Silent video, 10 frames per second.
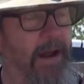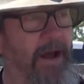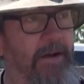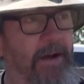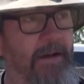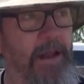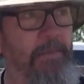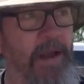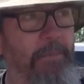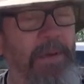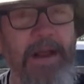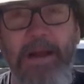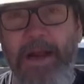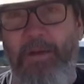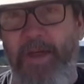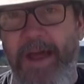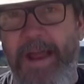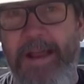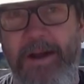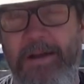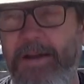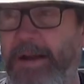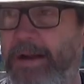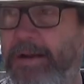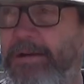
down here and get me a big little thing in a